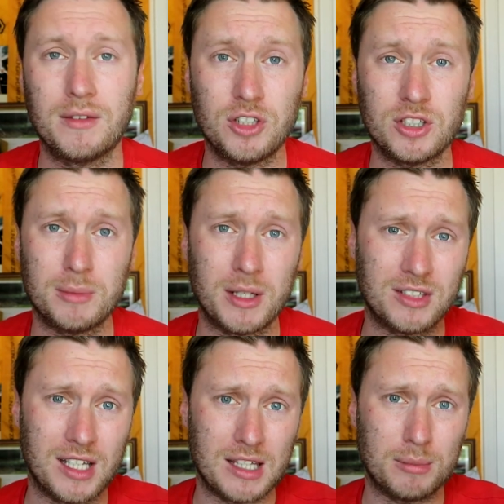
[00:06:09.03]
they've just
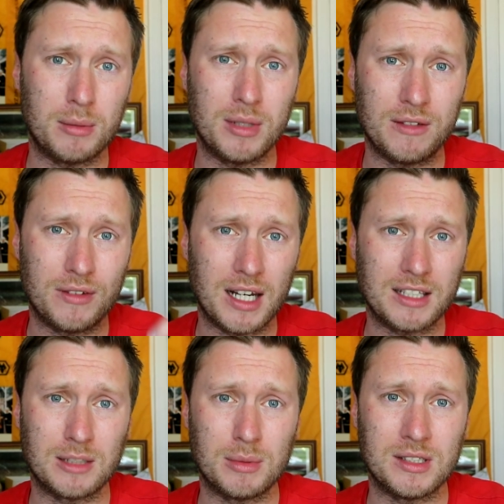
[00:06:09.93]
about stayed in the Premier League
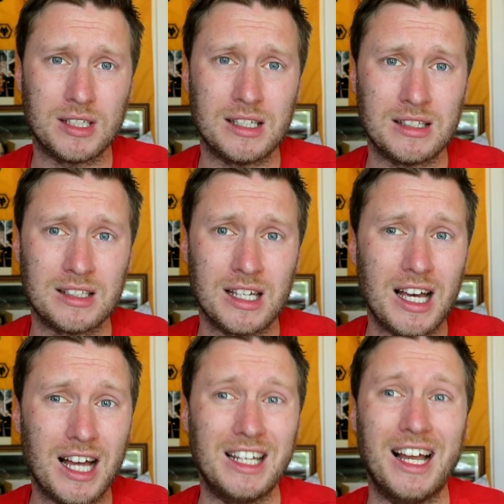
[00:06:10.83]
for the last couple of
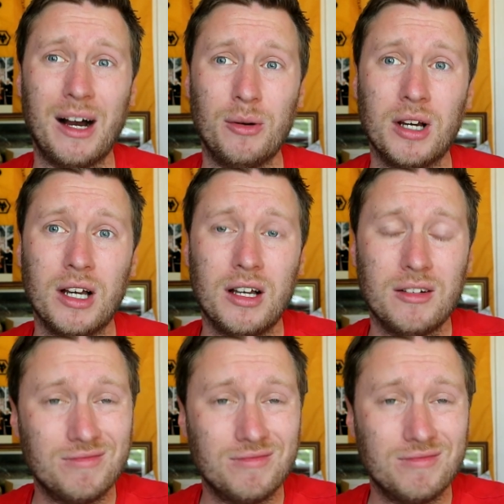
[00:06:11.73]
seasons, and now